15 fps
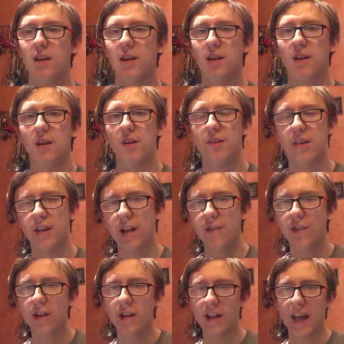the
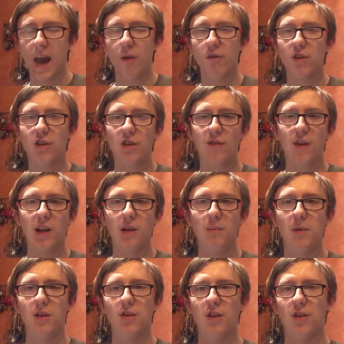significant character
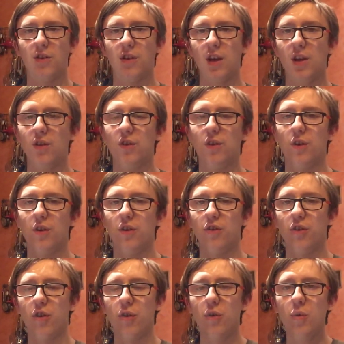development in Season
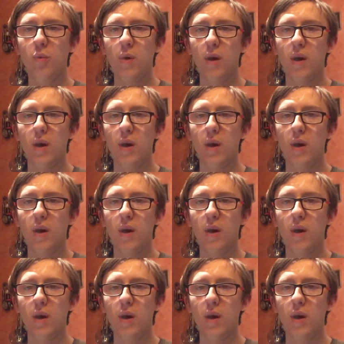2